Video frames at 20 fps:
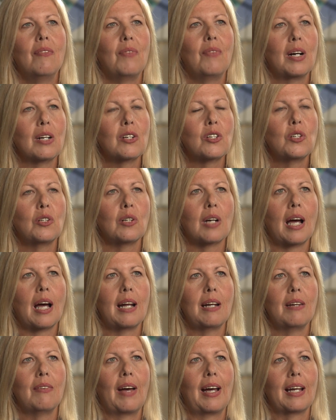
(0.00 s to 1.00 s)
functional
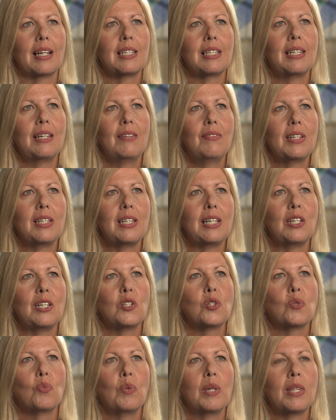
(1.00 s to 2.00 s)
kind of
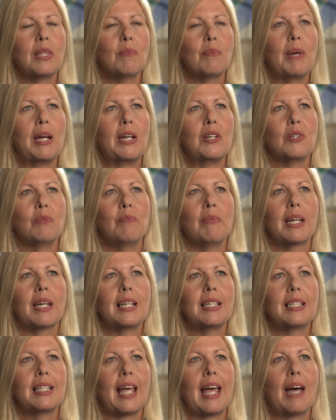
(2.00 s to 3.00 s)
activities with the patient
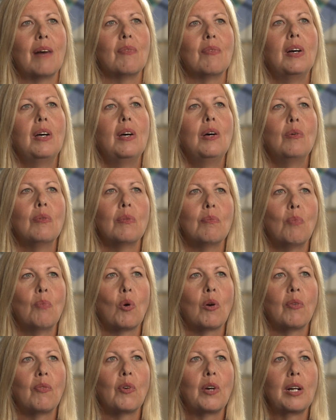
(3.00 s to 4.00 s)
because they have
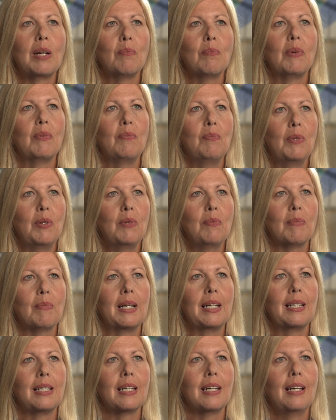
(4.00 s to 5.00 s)
more freedom of
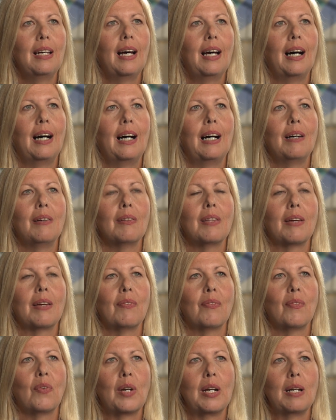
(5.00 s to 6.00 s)
movement. They
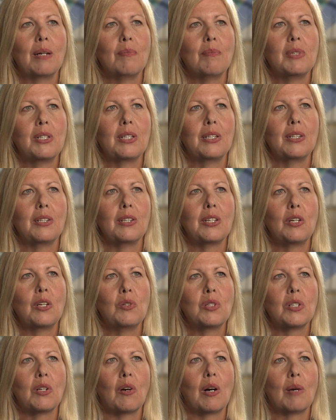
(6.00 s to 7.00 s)
have freedom to
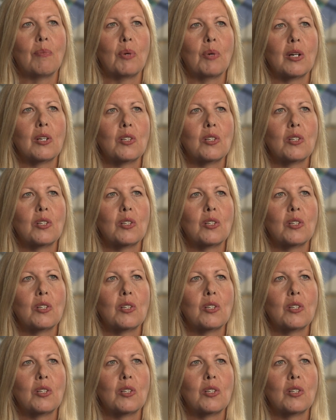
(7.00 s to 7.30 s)
use their upper